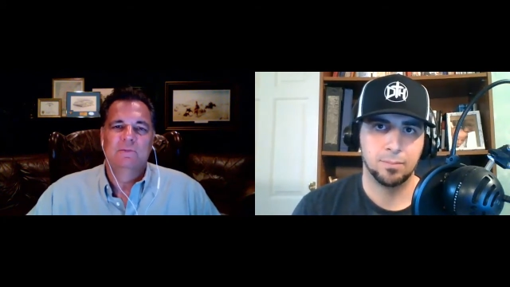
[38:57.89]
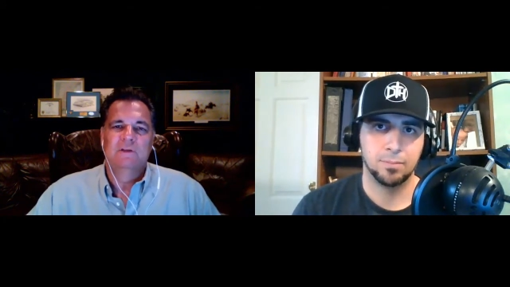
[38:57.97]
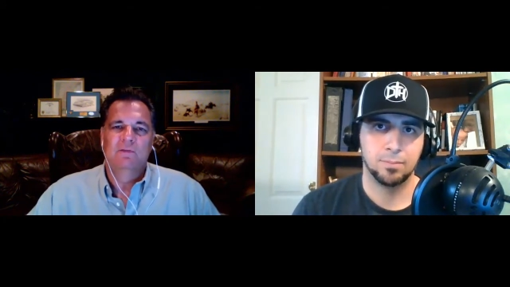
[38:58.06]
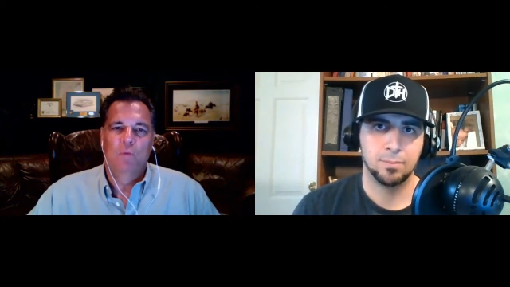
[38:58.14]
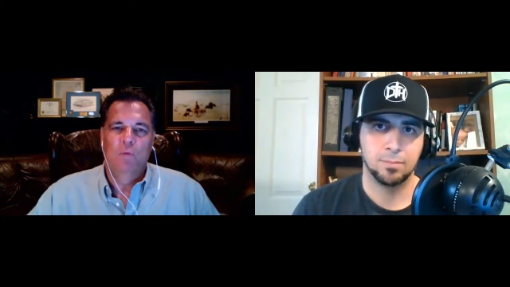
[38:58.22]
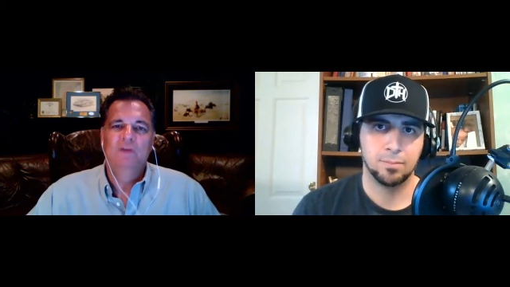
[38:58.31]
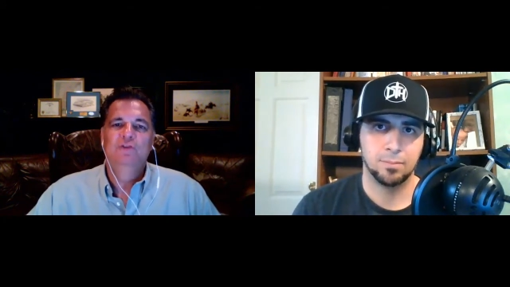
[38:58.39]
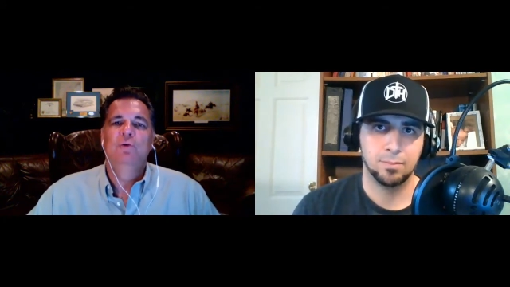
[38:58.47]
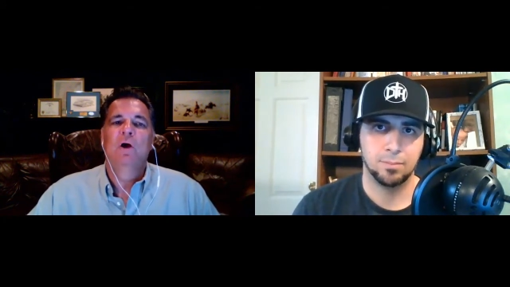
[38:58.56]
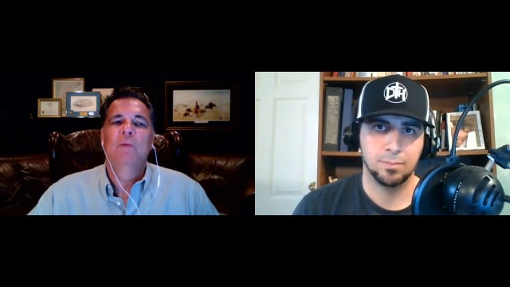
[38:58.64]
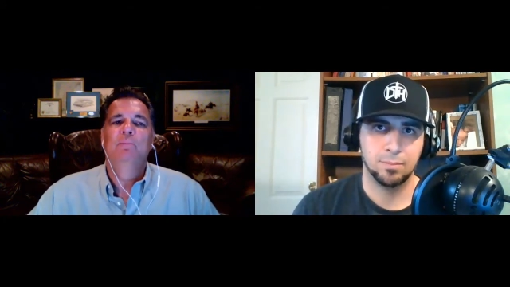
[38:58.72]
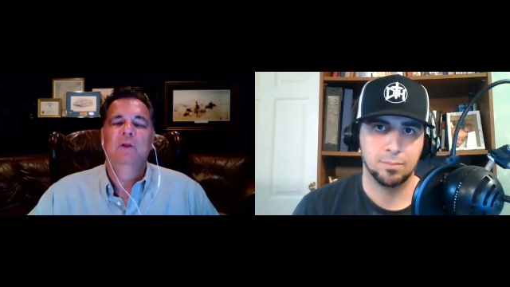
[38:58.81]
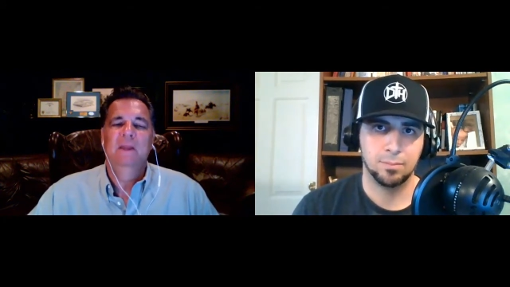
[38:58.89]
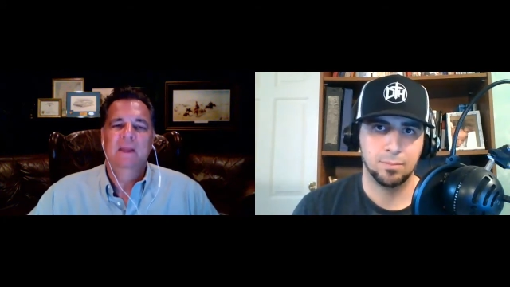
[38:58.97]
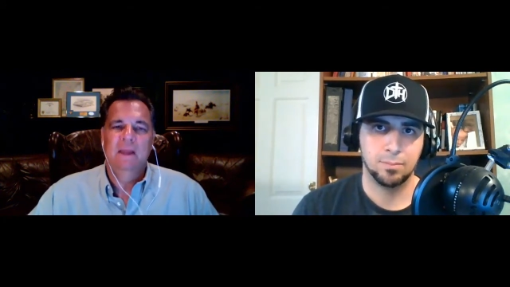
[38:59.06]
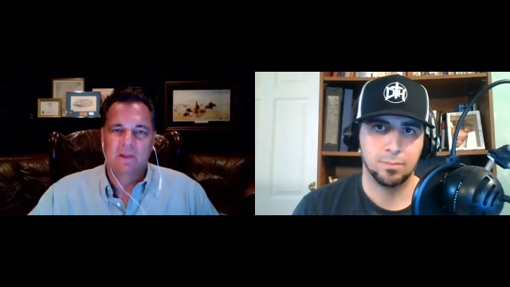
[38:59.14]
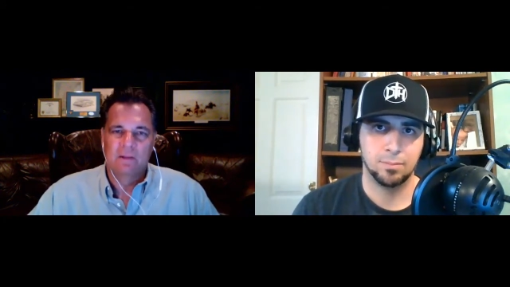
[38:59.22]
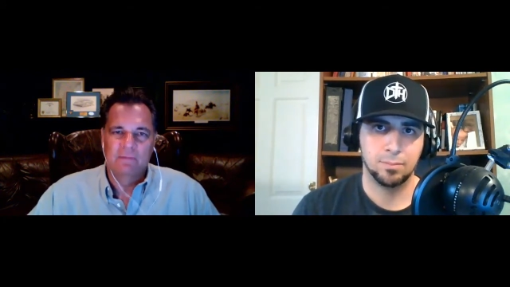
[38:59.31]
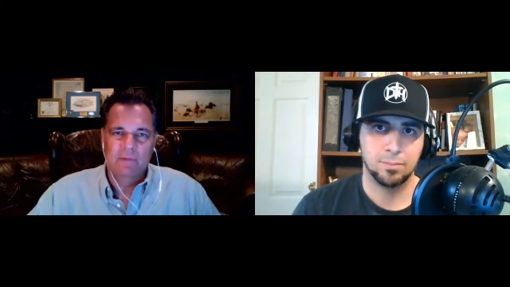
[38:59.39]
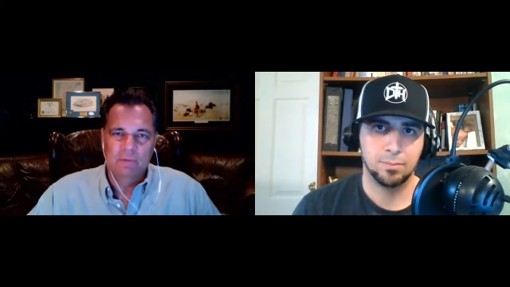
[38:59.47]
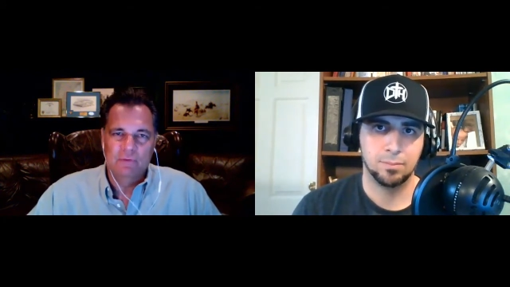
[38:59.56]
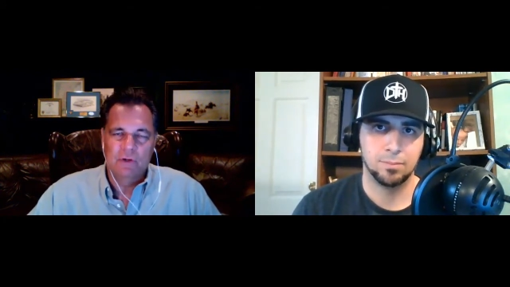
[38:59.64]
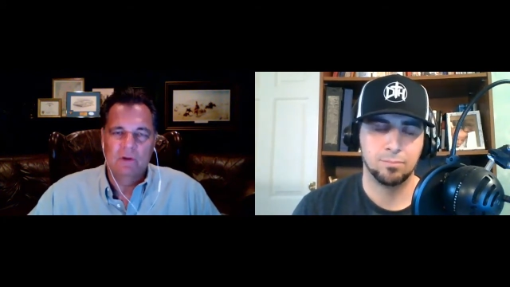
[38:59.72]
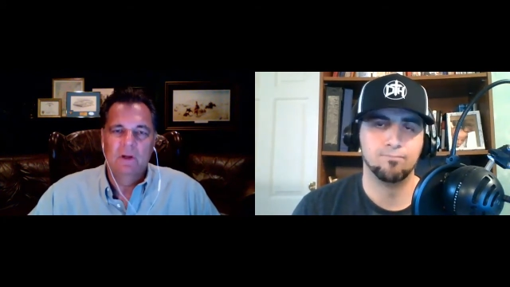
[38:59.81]
Speaker 1: what you are putting into the future,
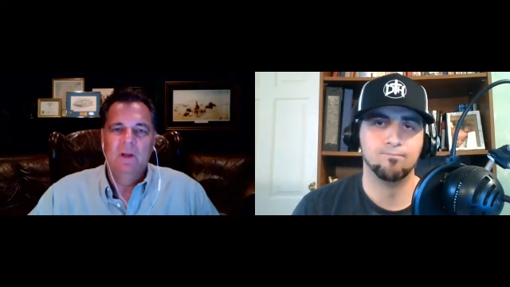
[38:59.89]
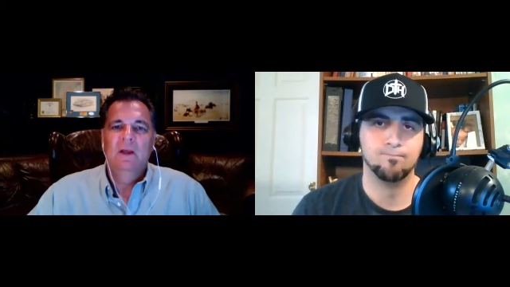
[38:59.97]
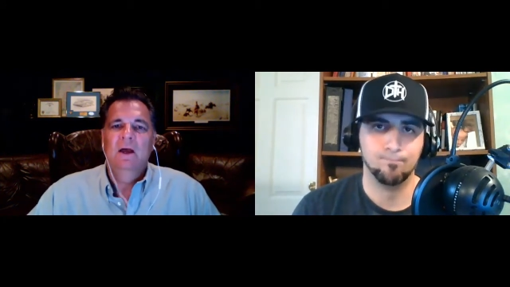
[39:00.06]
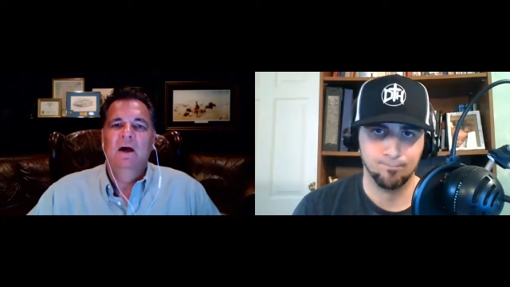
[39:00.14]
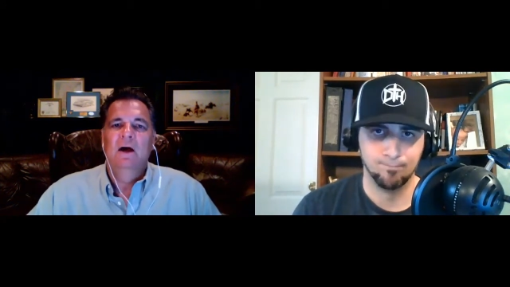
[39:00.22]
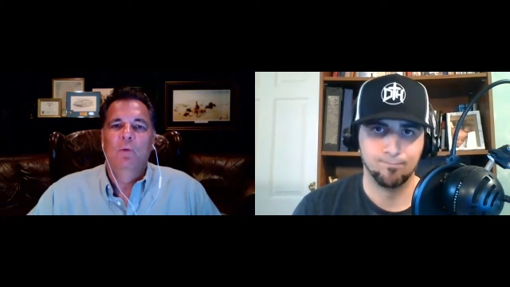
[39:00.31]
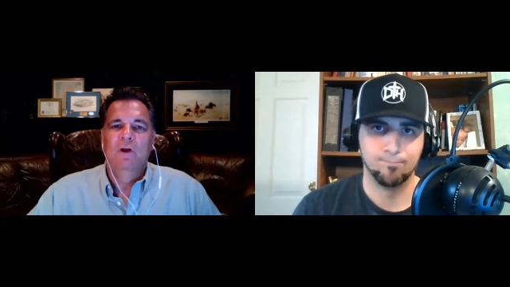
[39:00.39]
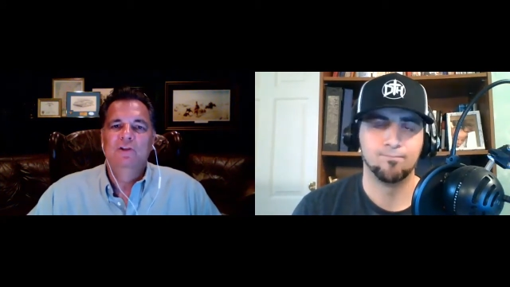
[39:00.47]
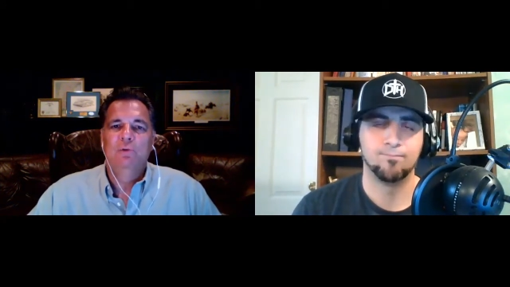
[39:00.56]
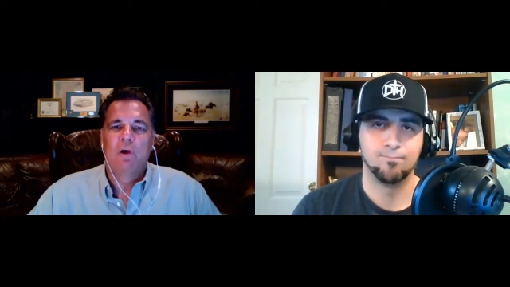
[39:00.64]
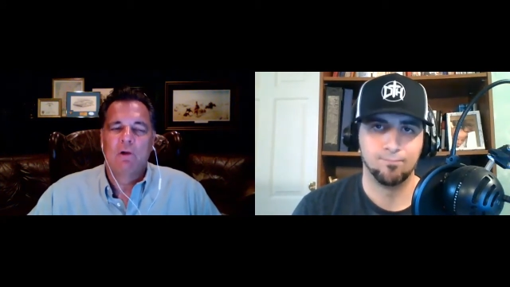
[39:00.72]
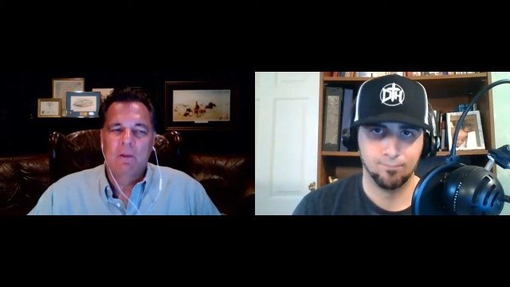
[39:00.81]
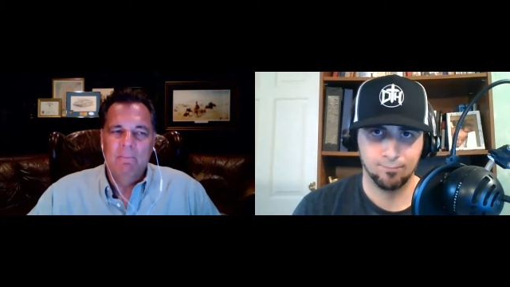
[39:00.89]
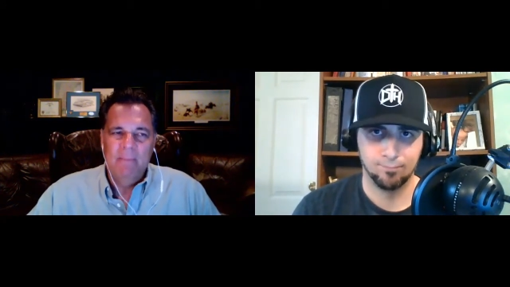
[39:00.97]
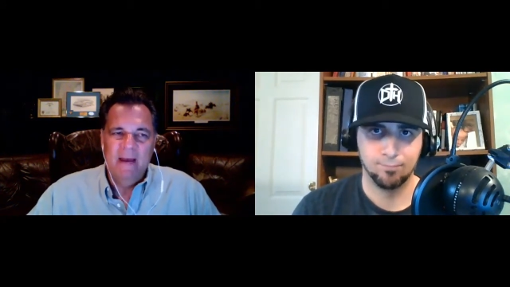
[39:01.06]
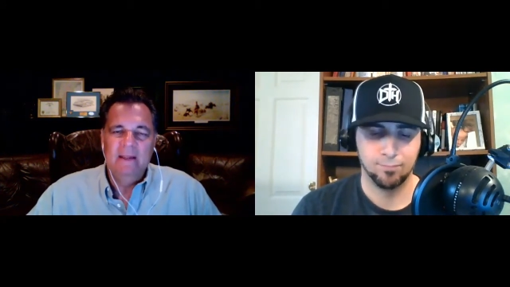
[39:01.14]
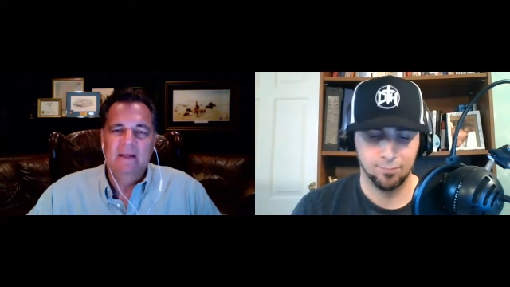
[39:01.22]
mm. uh, what you are embedding into